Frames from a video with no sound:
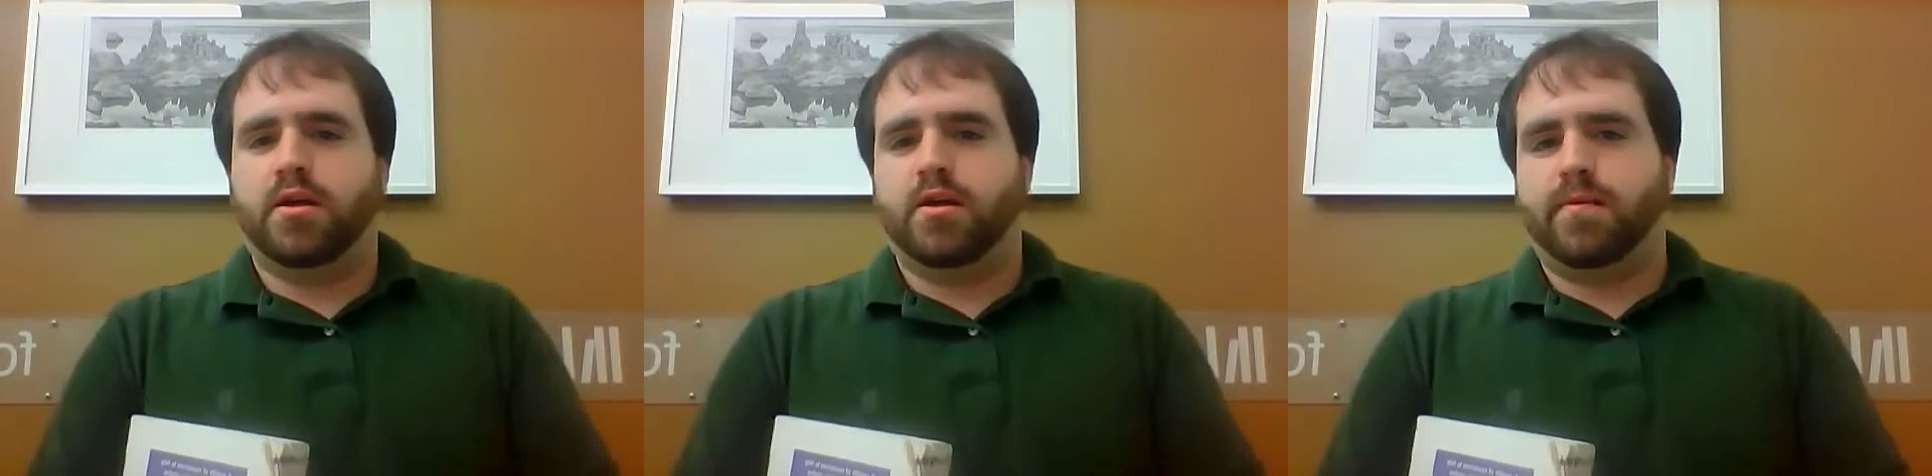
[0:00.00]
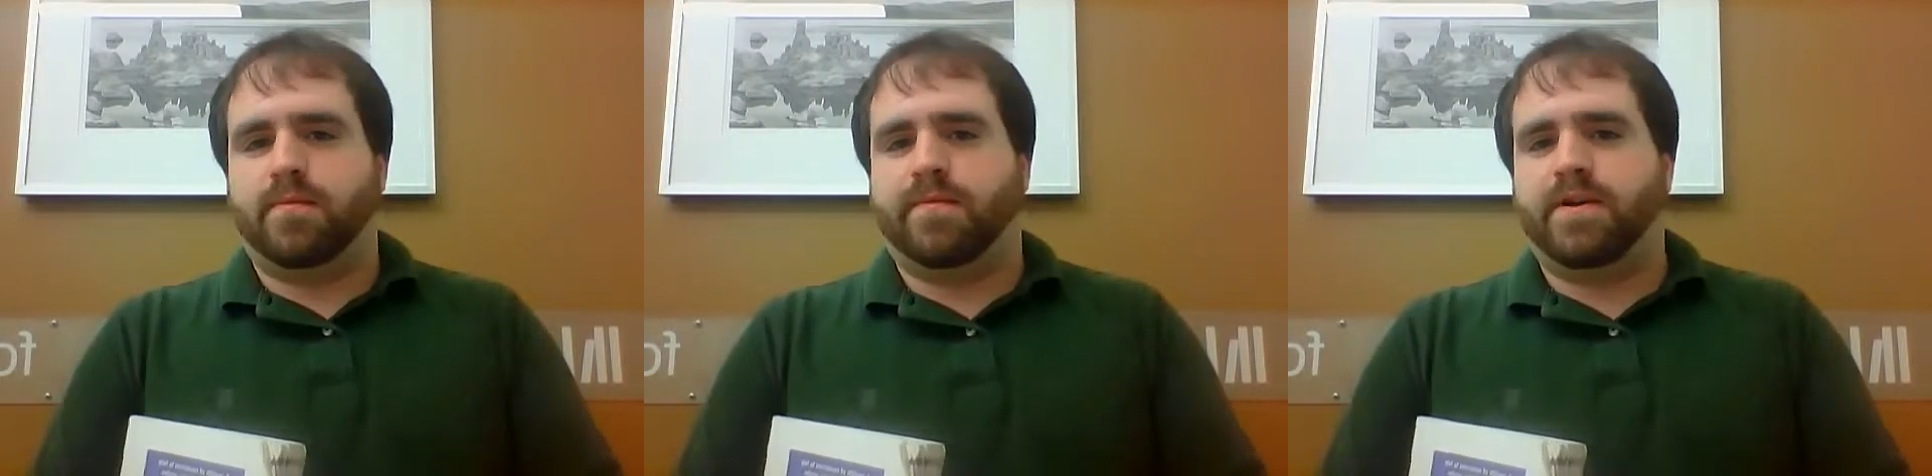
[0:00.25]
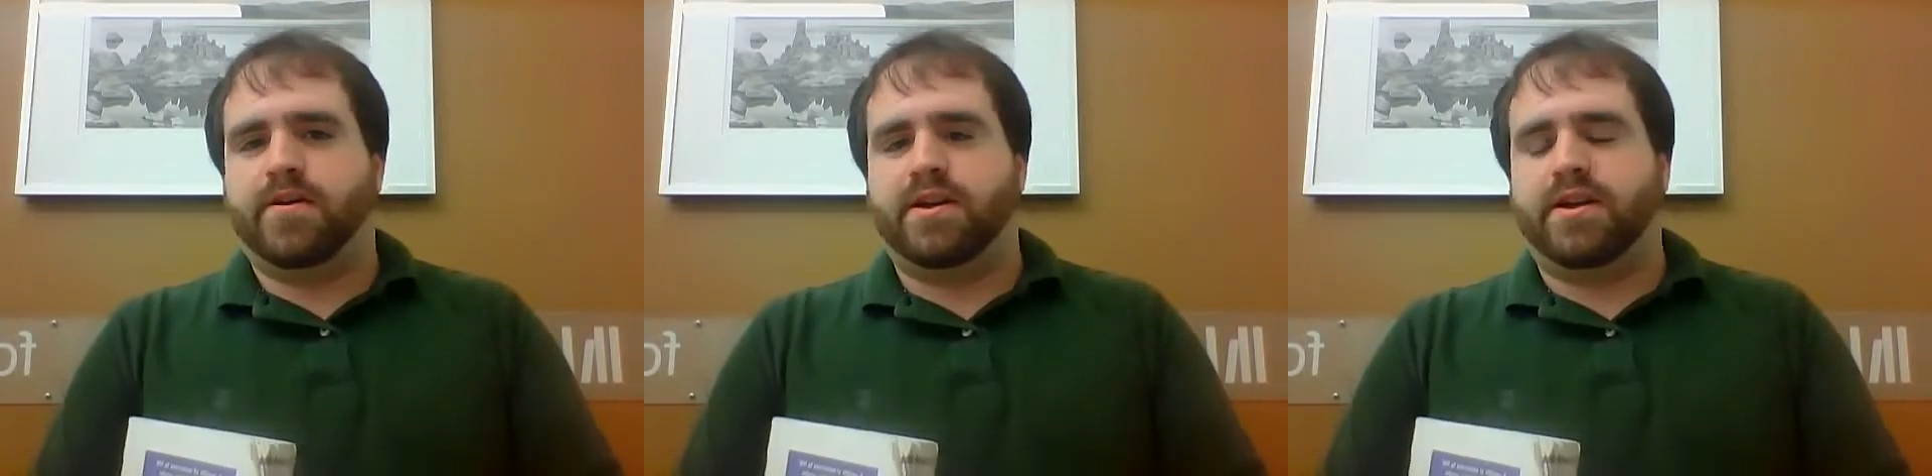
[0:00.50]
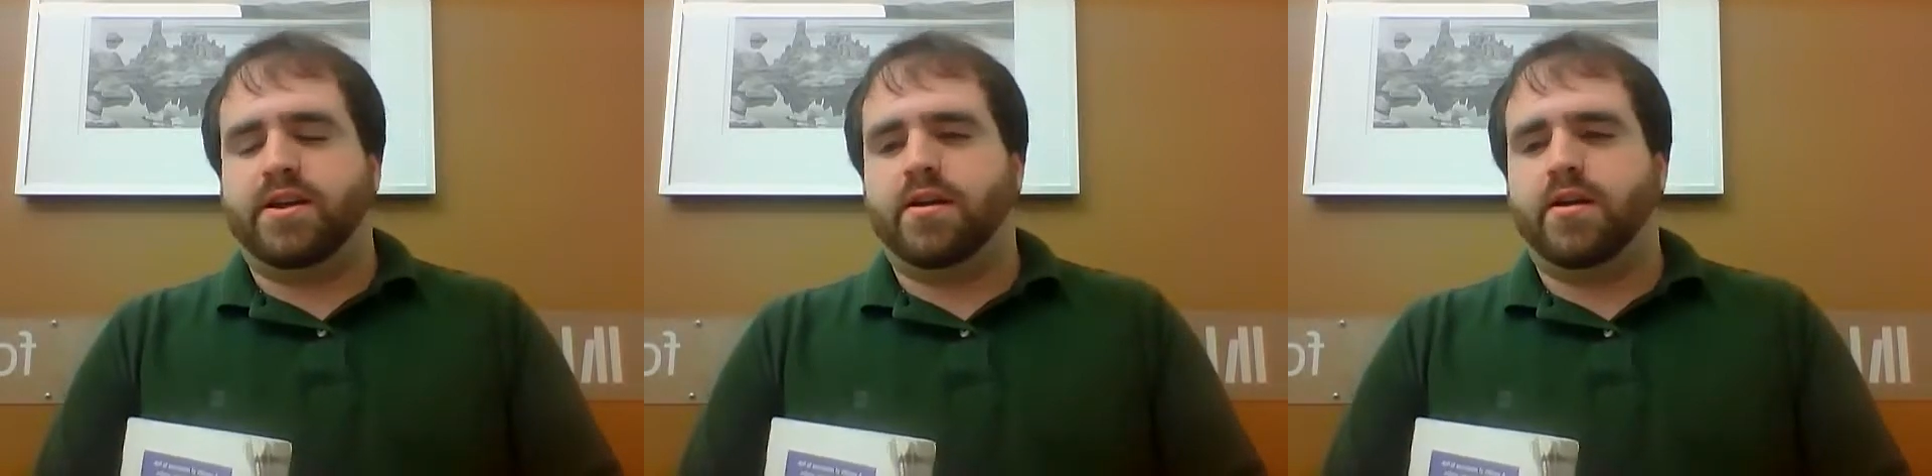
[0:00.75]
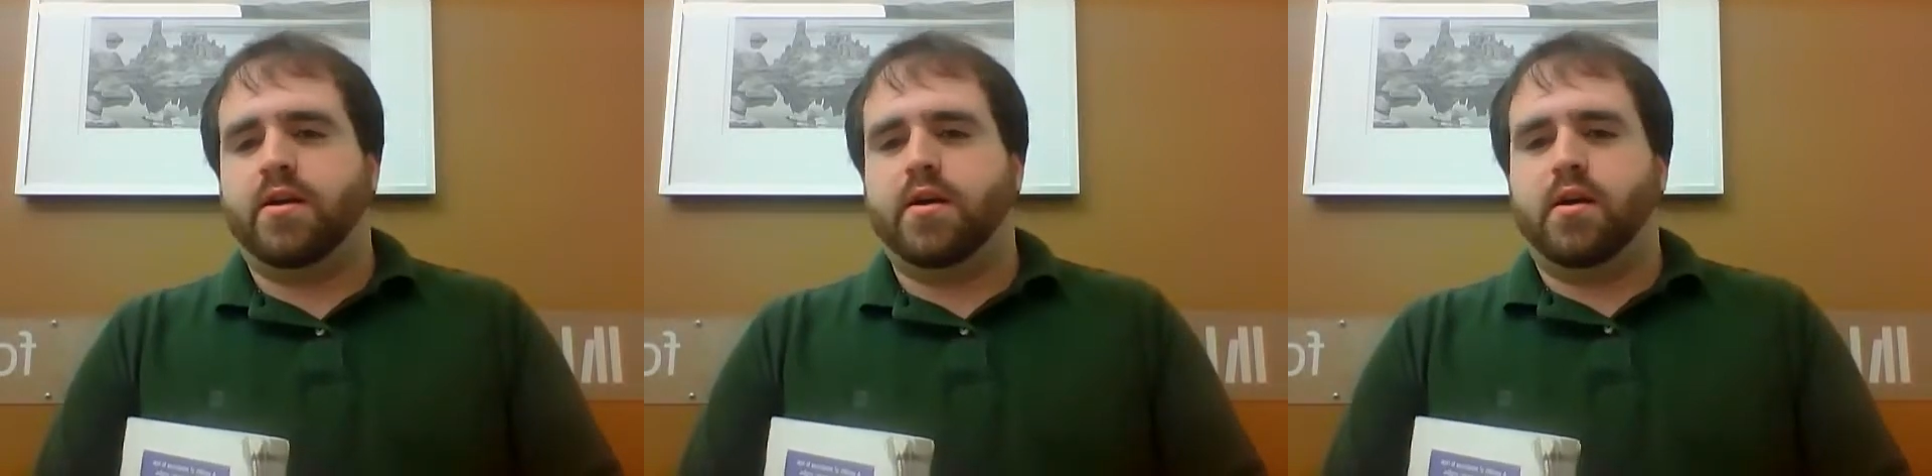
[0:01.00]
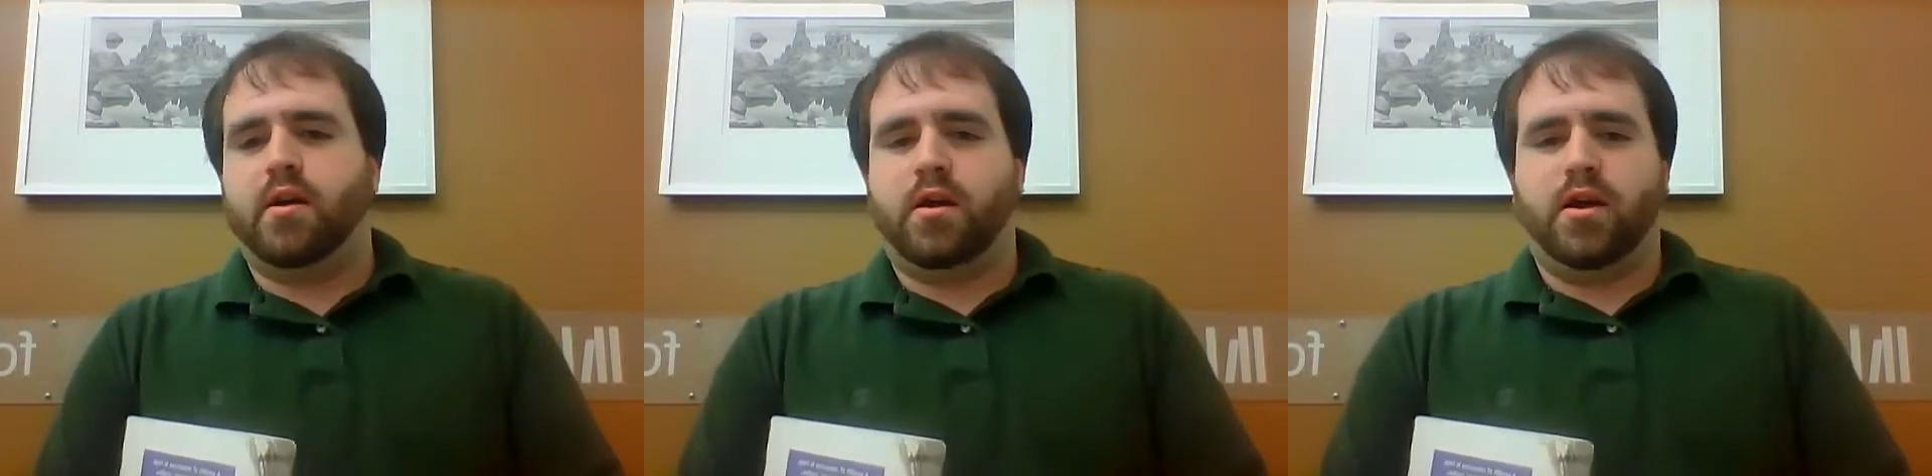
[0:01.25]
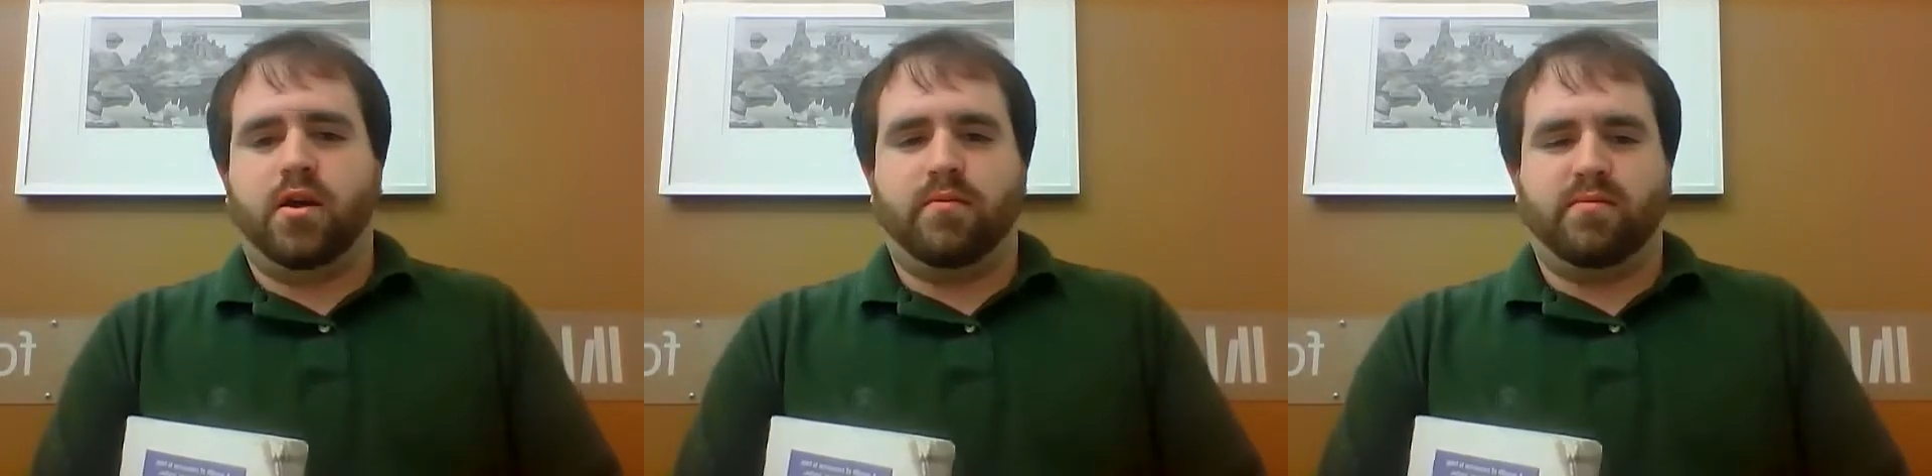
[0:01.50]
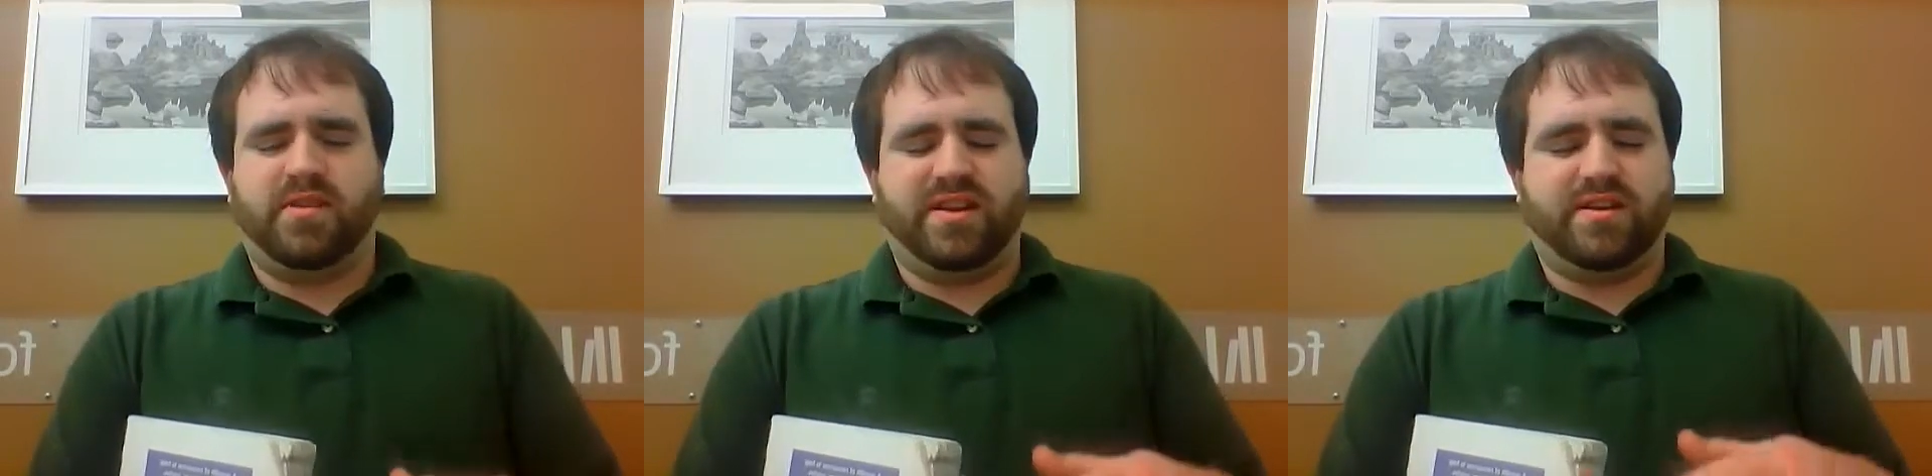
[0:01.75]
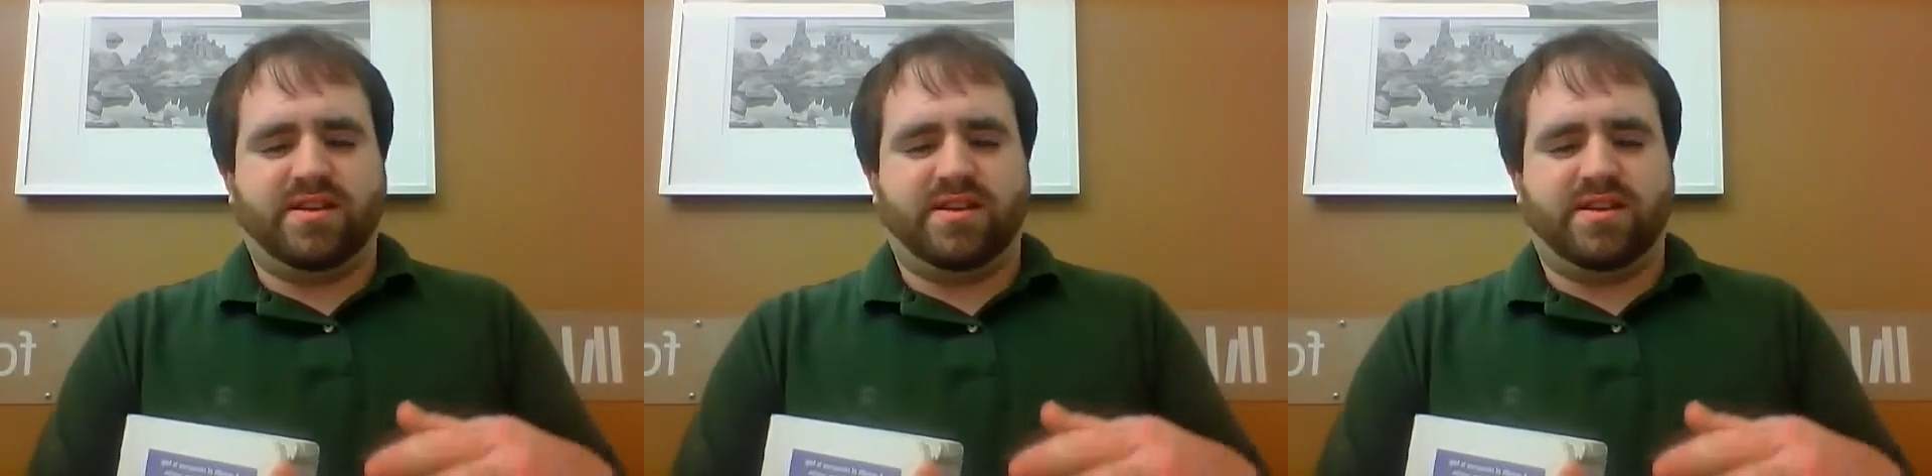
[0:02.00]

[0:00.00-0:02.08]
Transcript: it